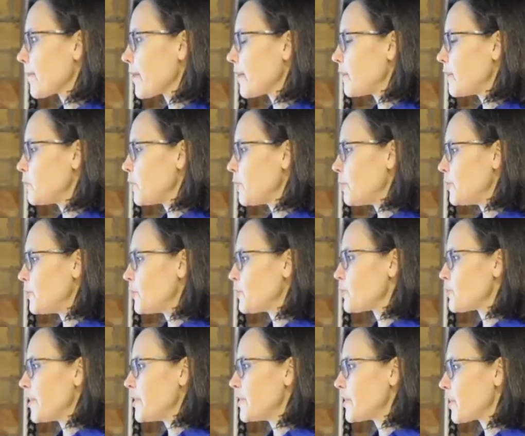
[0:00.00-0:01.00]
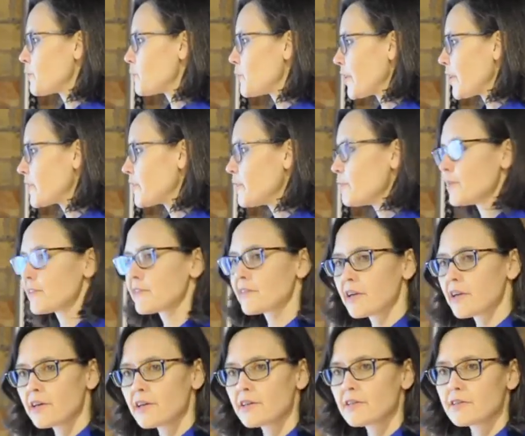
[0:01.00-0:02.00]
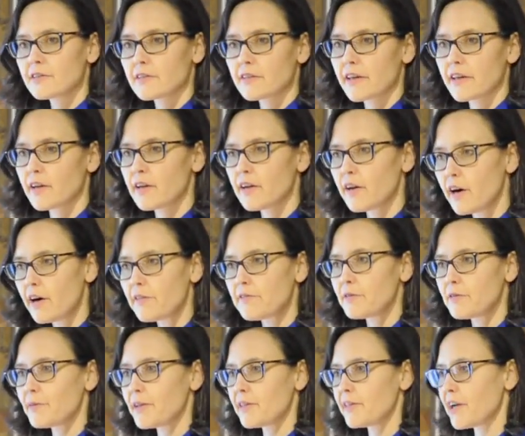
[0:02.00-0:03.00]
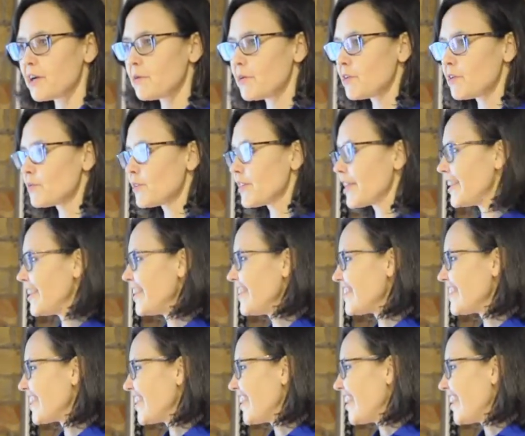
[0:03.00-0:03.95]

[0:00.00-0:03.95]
And women who are trying to get pregnant, miscarriage can often be thyroid related.